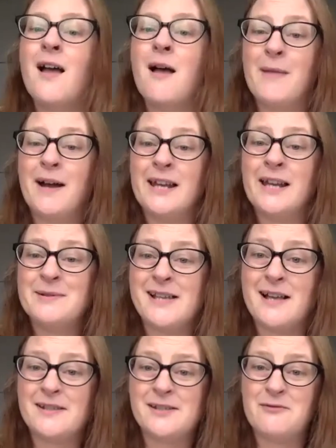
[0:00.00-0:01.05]
my name is
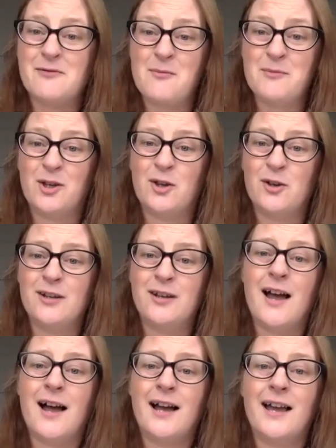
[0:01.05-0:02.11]
Alison Rowe McCune.
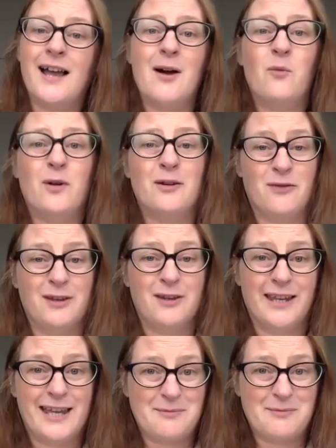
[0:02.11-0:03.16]
I am one of the
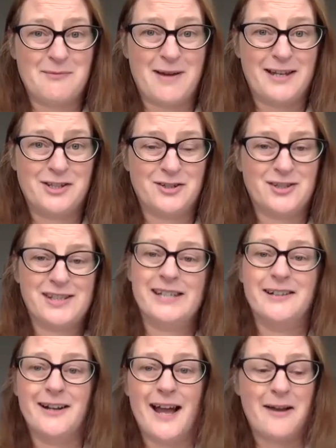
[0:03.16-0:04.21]
engagement managers
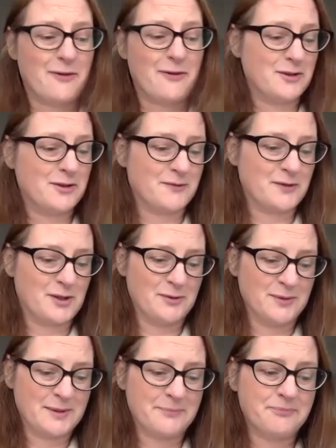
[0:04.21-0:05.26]
here at Founders for
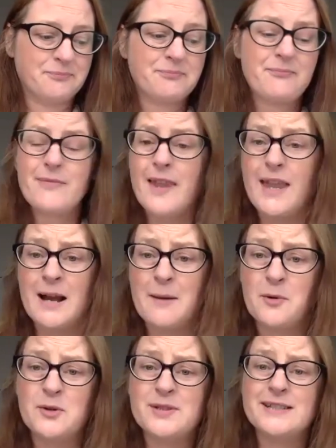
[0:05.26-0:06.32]
Schools. I'm
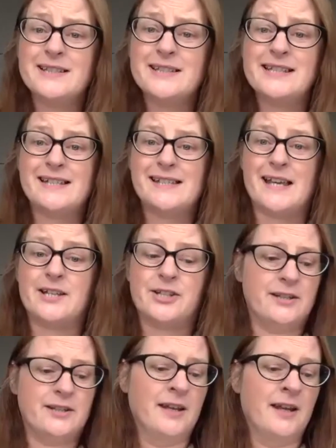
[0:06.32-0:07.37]
hosting today's
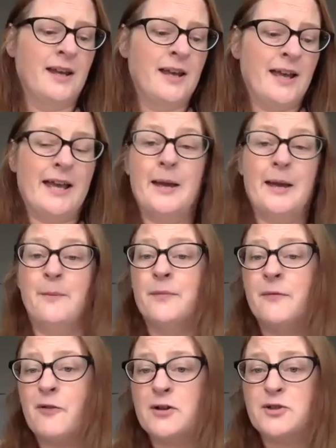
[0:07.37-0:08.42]
session. Um,
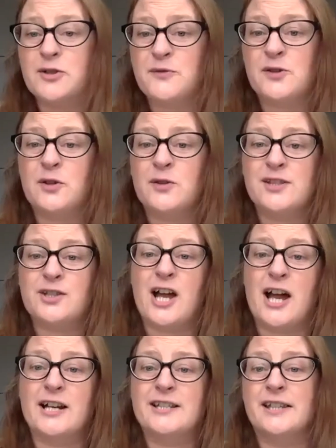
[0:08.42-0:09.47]
Founders for Schools is a
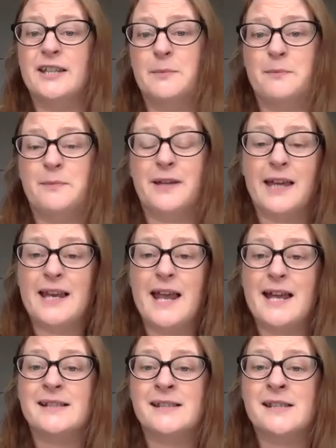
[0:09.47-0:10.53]
charity that
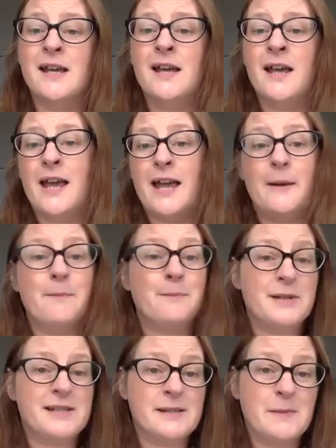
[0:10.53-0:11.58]
connects um,
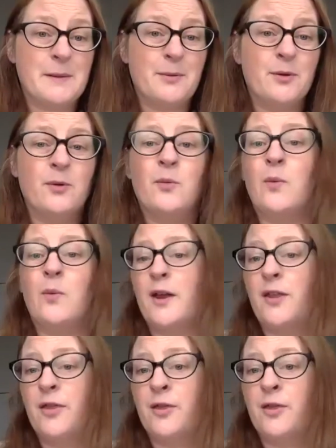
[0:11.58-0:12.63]
business people with
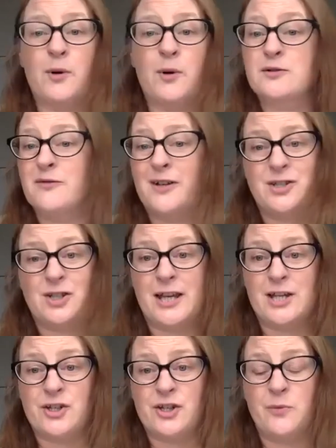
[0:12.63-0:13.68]
the world of
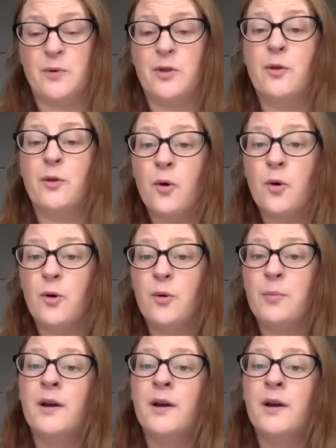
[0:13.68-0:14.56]
education, with the hope